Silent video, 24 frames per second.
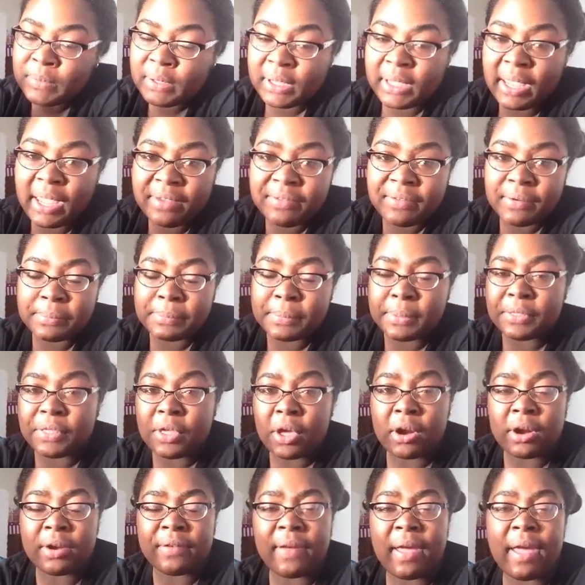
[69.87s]
gave up the
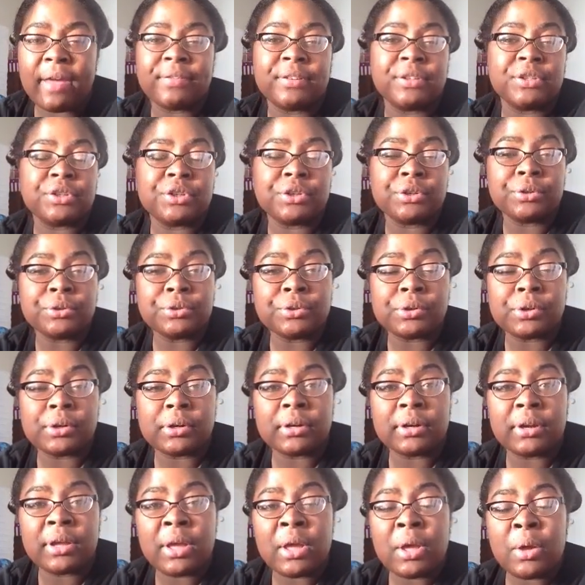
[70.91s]
thought of having
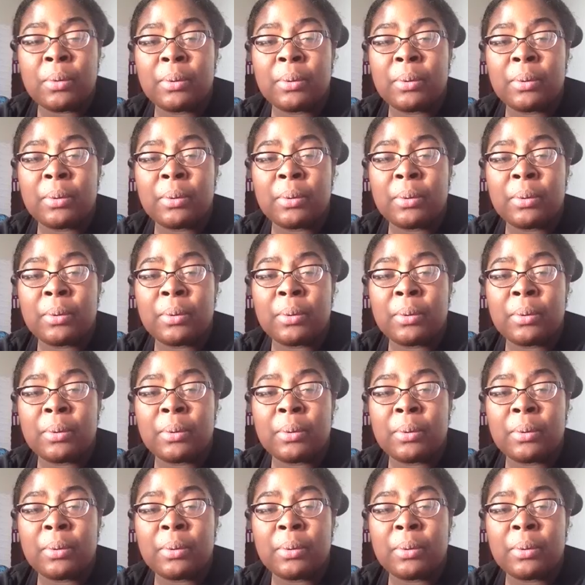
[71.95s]
children.